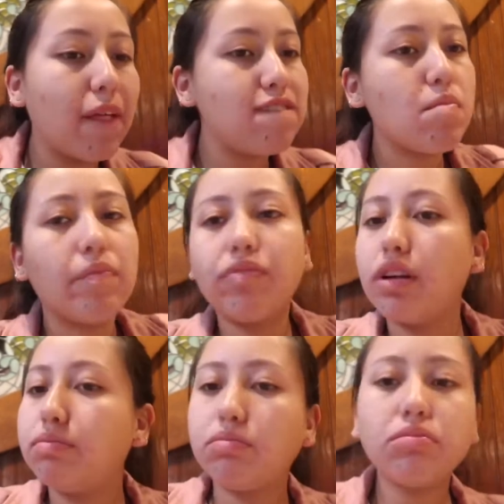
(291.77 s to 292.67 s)
Thank you, man.
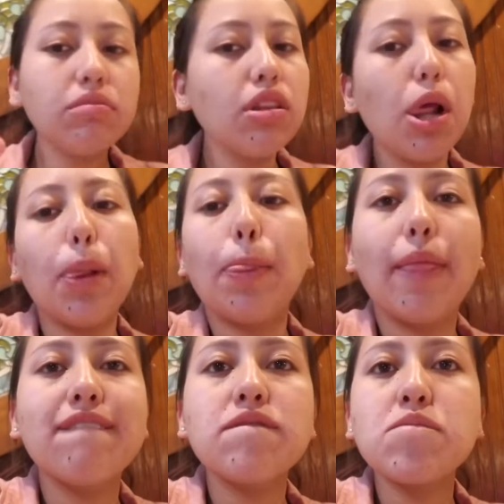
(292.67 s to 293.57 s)
Thank
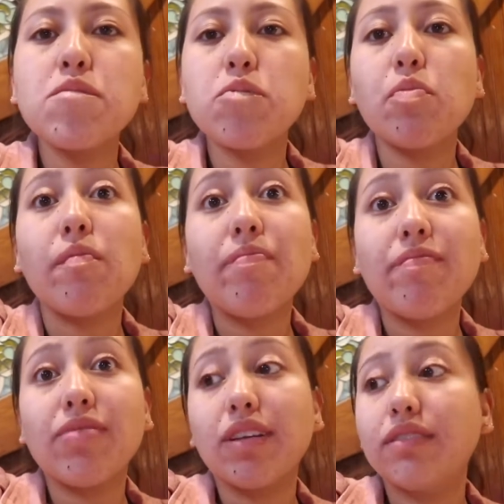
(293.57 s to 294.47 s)
you, Chris. Of
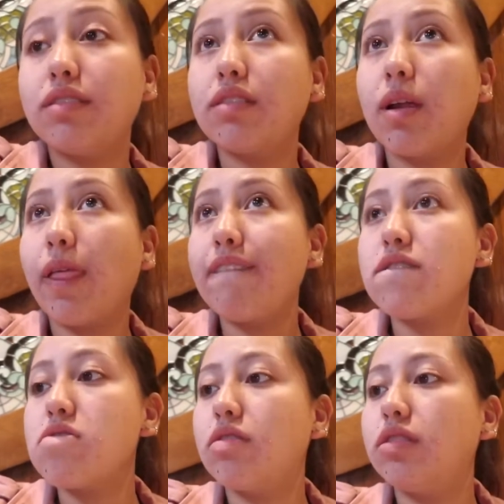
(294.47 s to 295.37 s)
course.
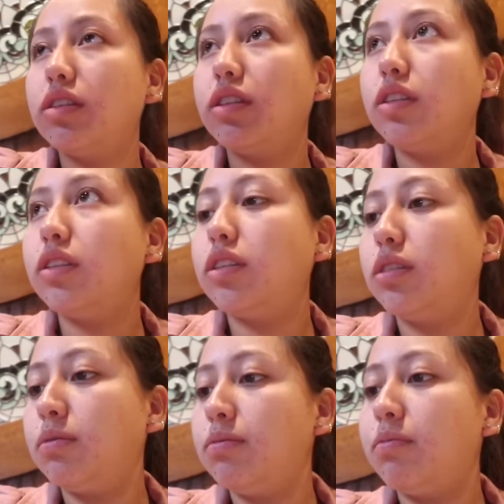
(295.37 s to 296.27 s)
Here we go,
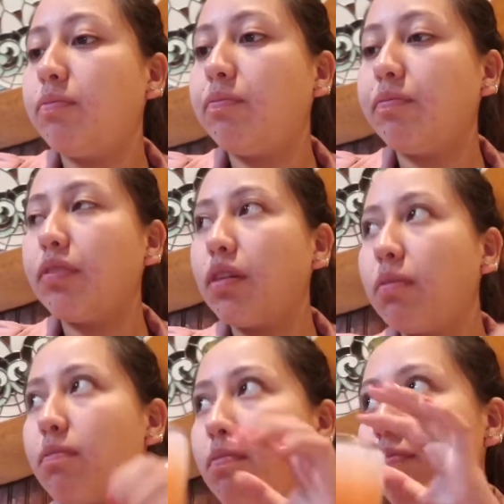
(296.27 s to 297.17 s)
sweetheart.
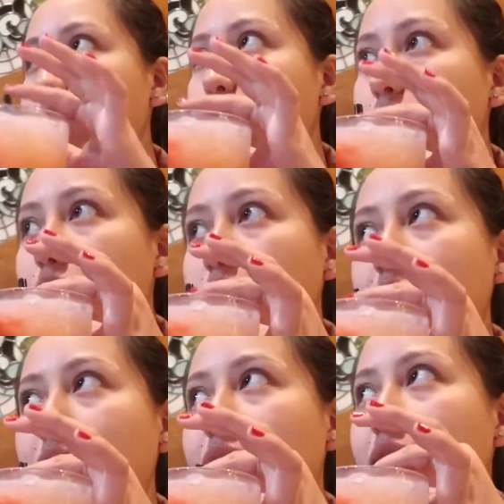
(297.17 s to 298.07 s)
Uh,
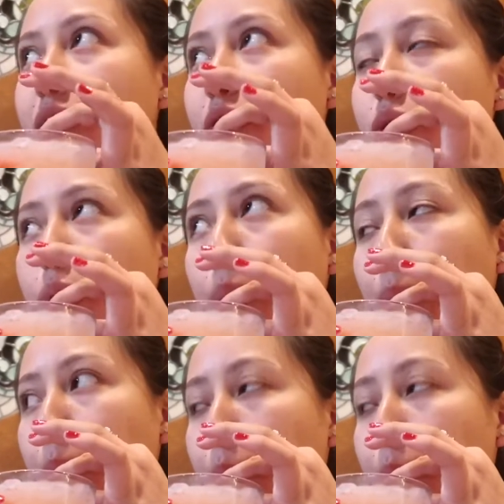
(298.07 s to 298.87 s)
definitely.